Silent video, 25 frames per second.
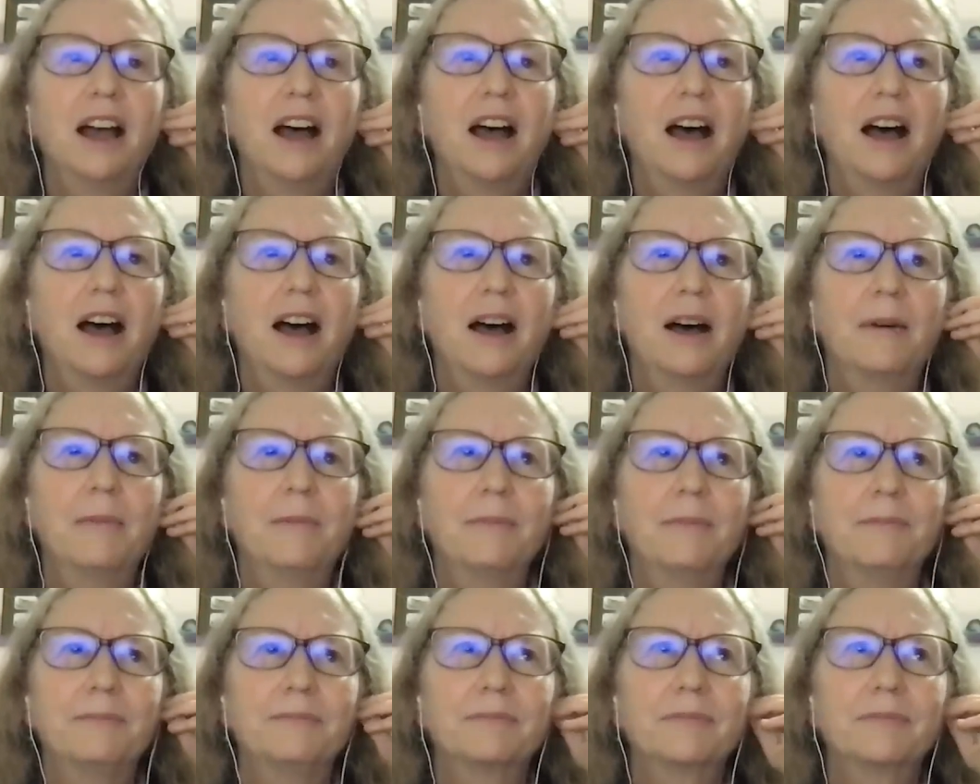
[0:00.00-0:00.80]

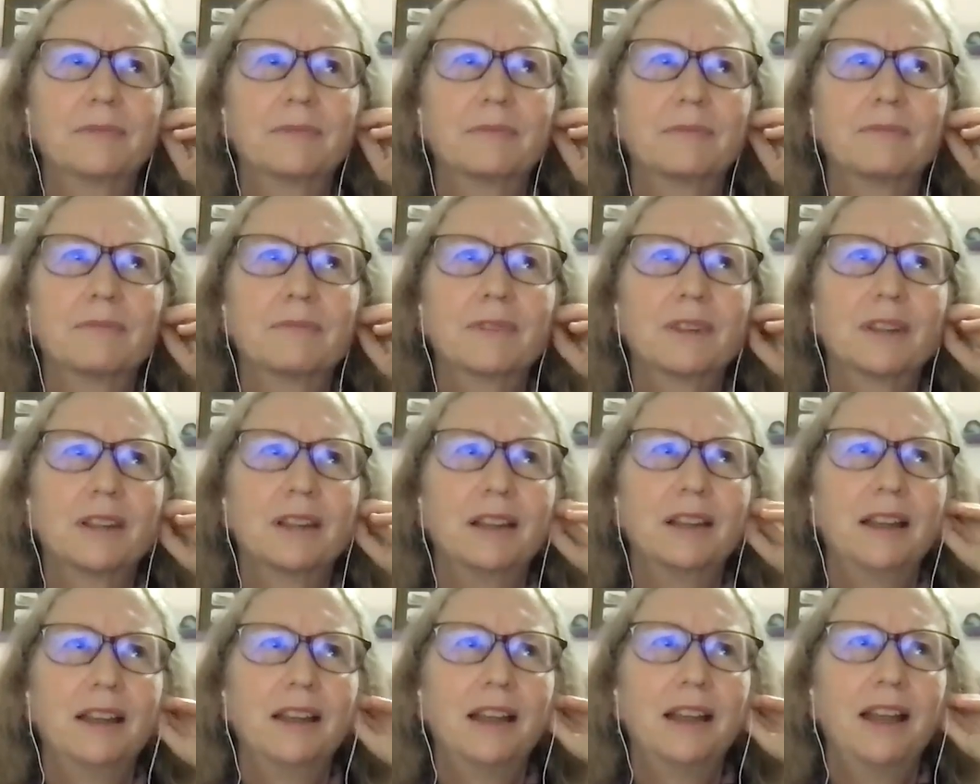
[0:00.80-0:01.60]
And
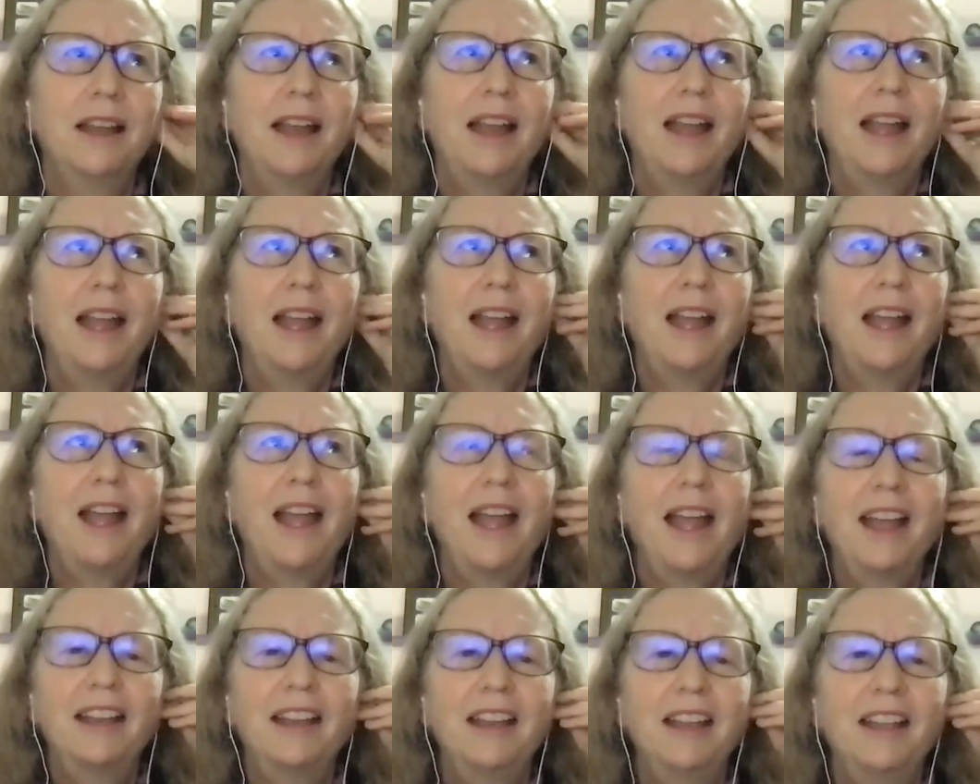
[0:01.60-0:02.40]

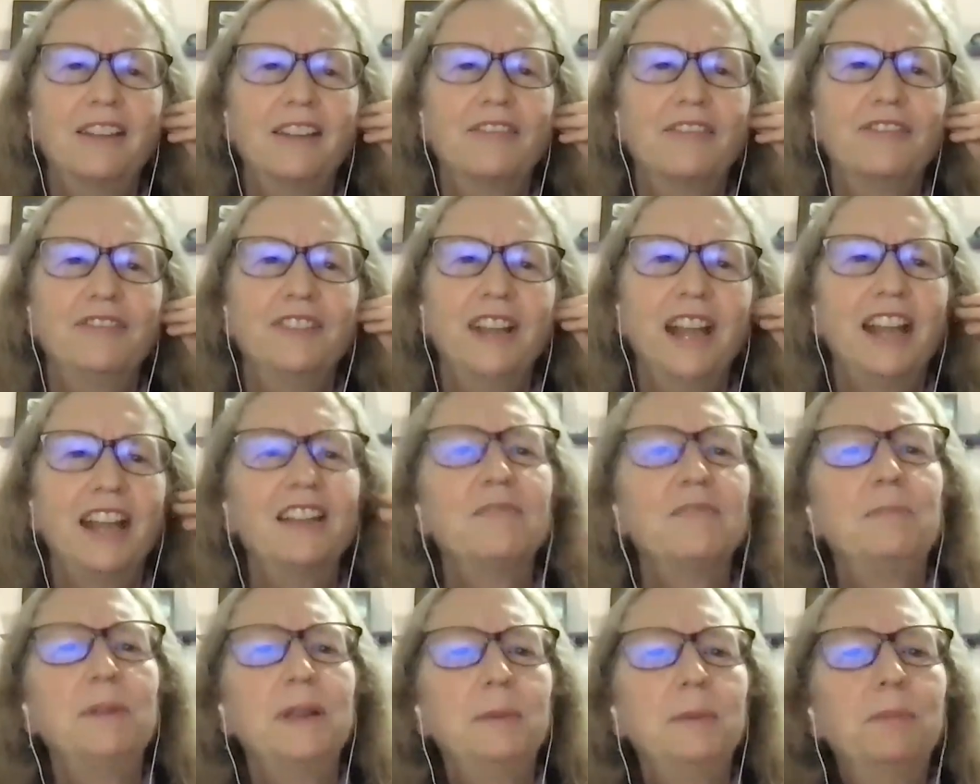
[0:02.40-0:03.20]
if
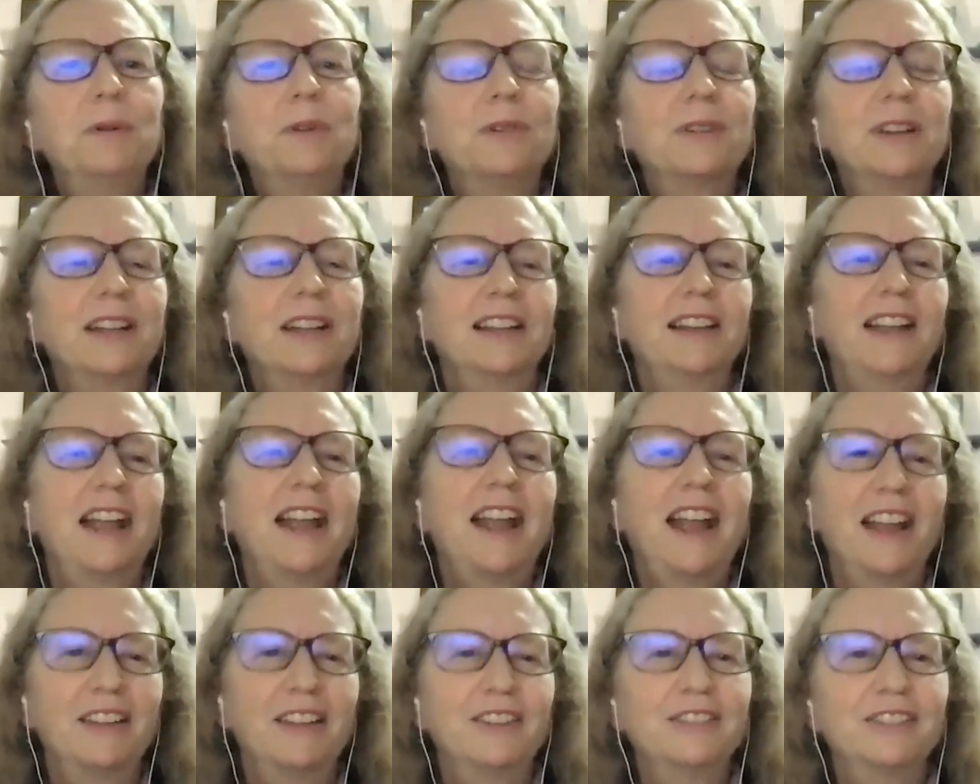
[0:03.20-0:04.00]
Native people can
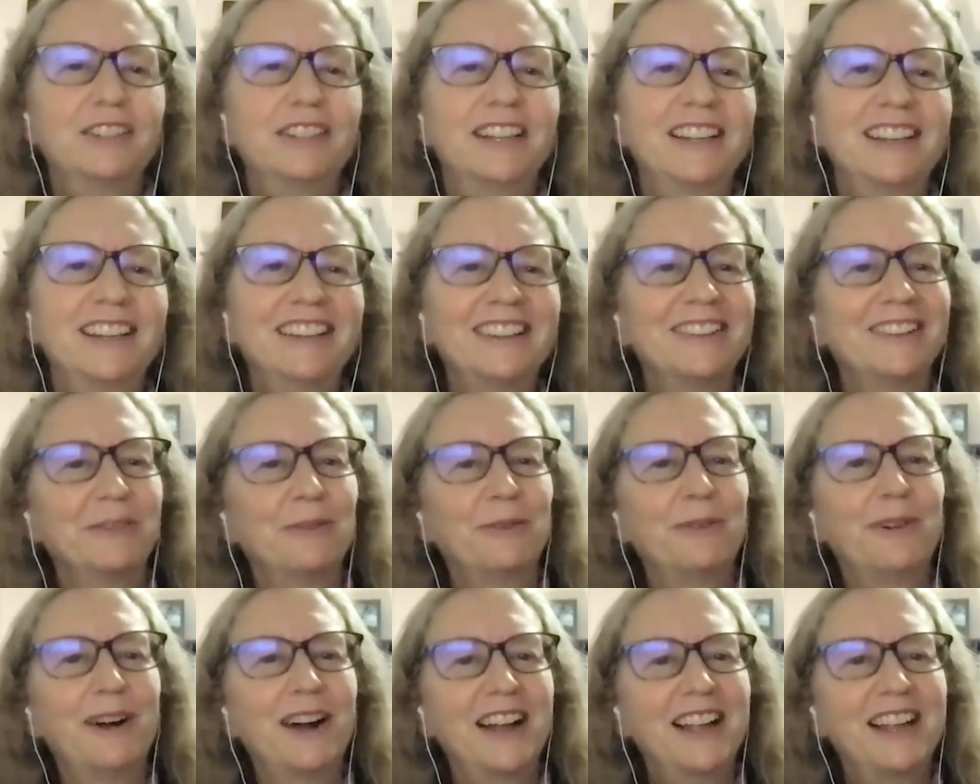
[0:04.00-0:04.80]
handle it,
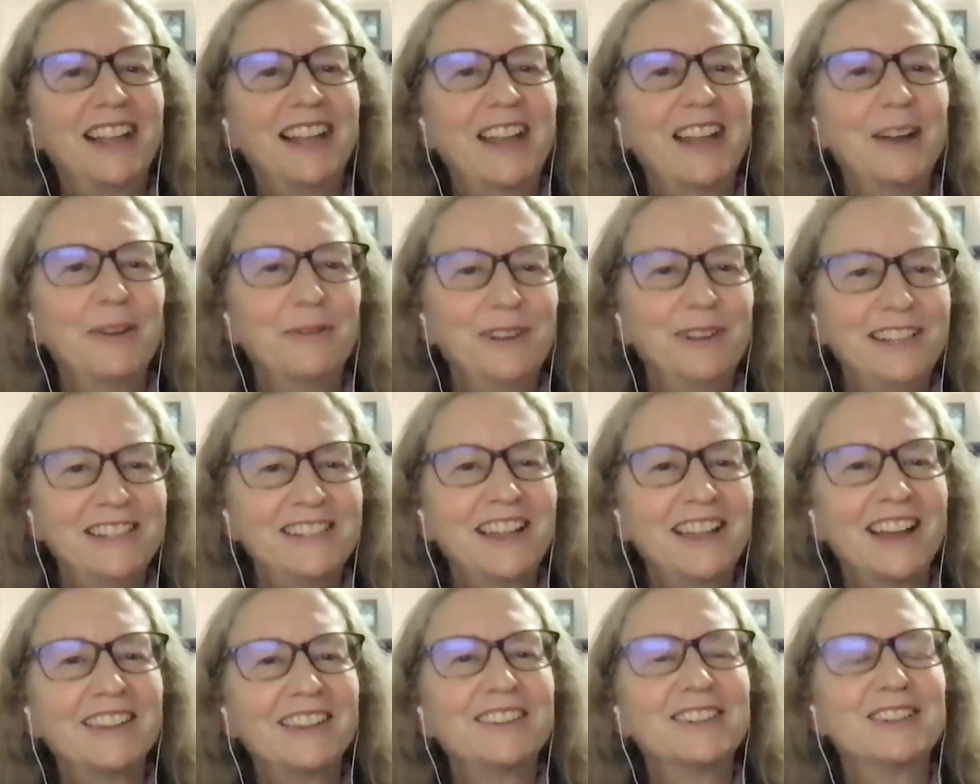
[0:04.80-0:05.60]
why can't we
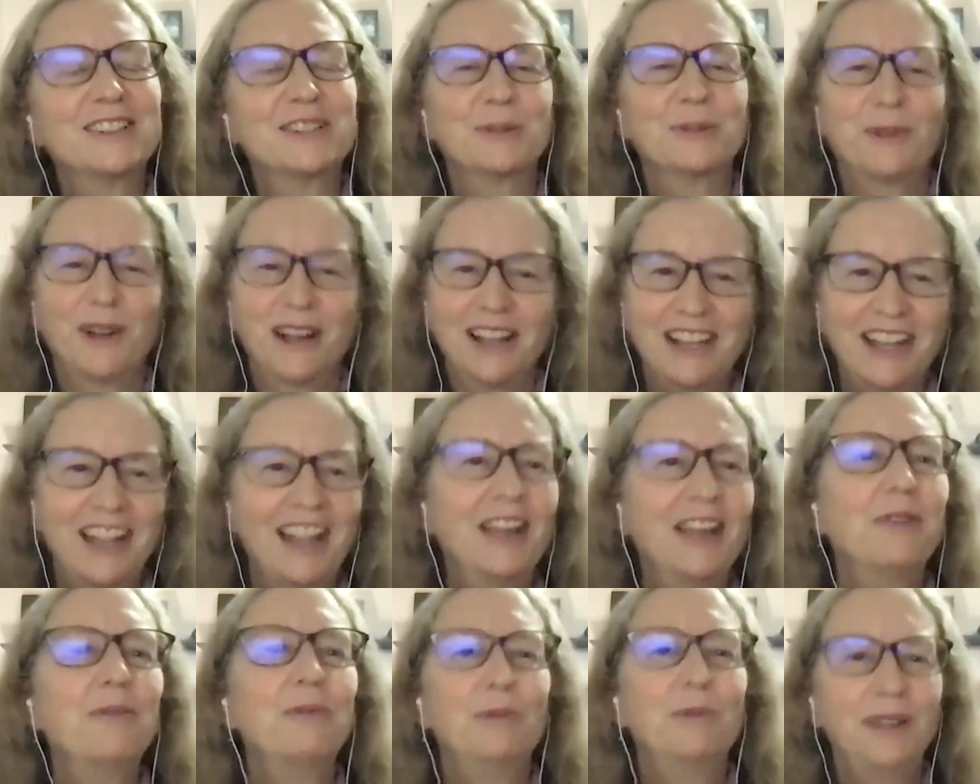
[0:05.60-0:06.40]
settlers? Why
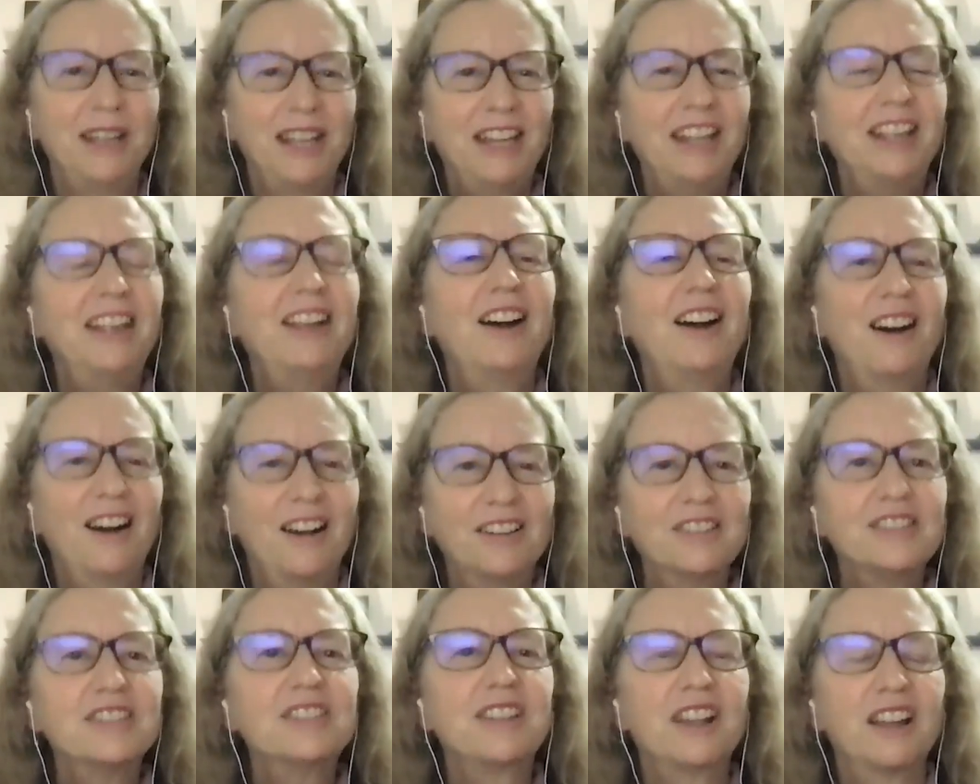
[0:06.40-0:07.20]
can't we
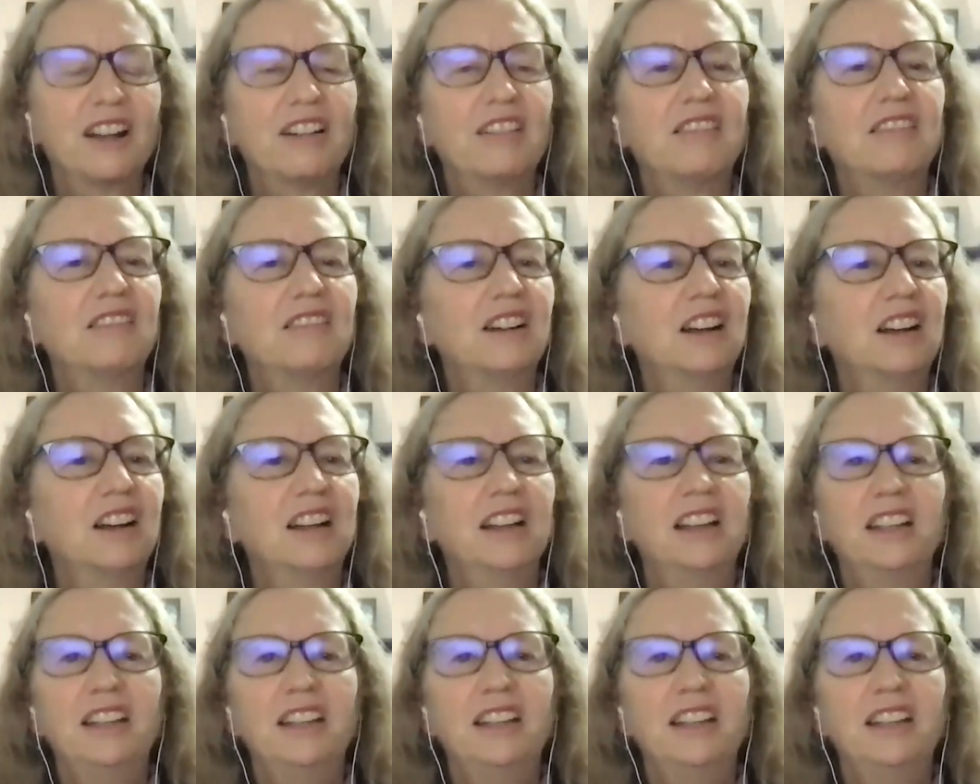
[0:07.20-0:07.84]
also,